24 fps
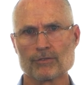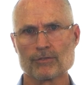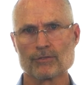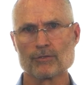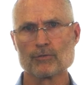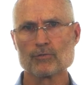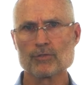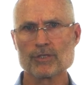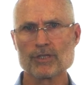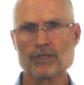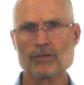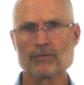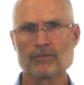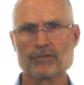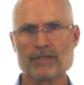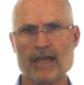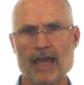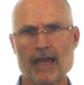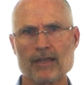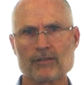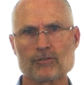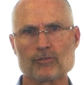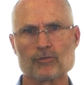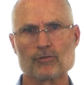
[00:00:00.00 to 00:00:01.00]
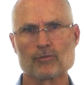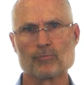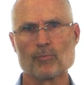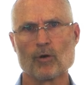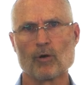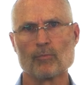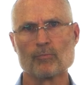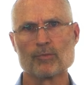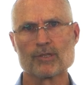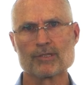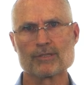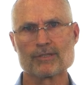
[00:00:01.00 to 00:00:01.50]
Using your tax or
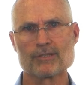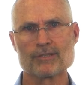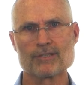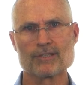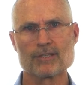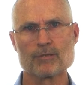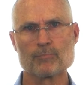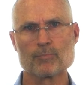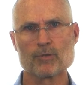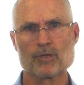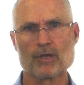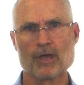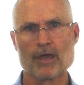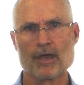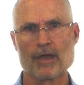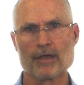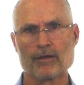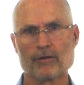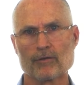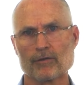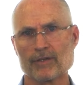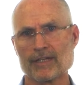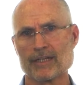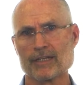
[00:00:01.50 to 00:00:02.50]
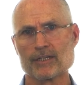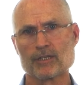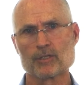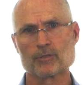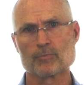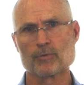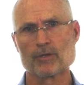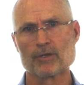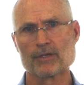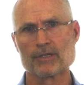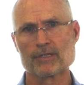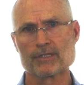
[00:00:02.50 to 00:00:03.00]
small business CPA or an
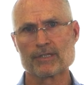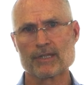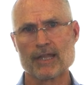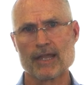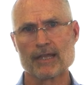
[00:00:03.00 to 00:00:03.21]
inexperienced